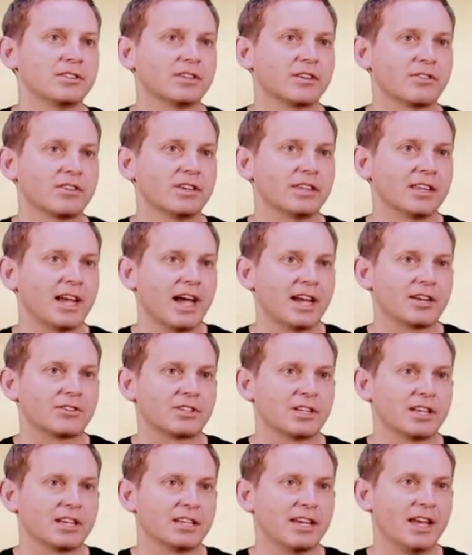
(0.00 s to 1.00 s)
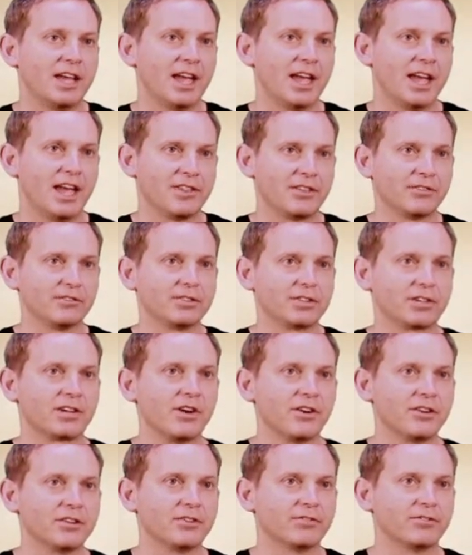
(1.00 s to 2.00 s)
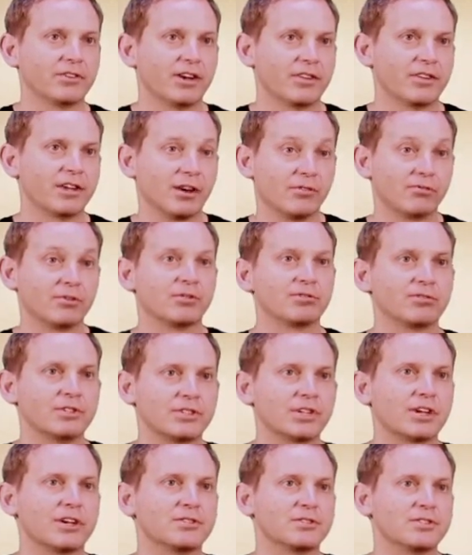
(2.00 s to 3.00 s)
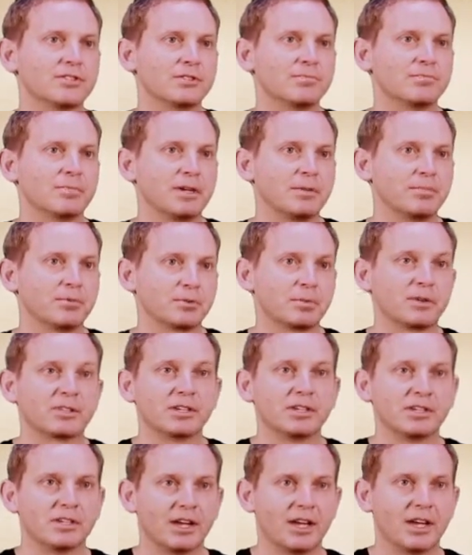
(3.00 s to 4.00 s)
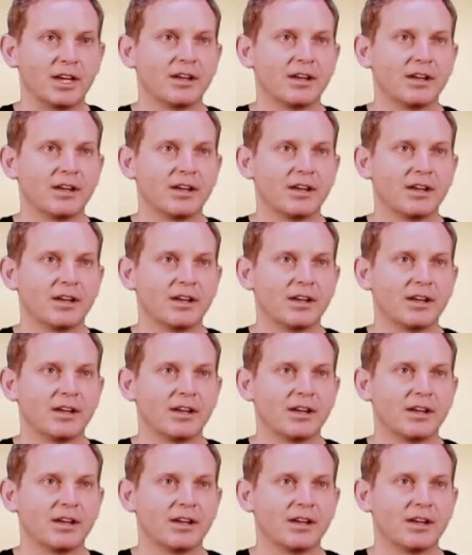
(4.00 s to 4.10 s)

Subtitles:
And I think that actually there is a kind of, a real resurgence in people, especially,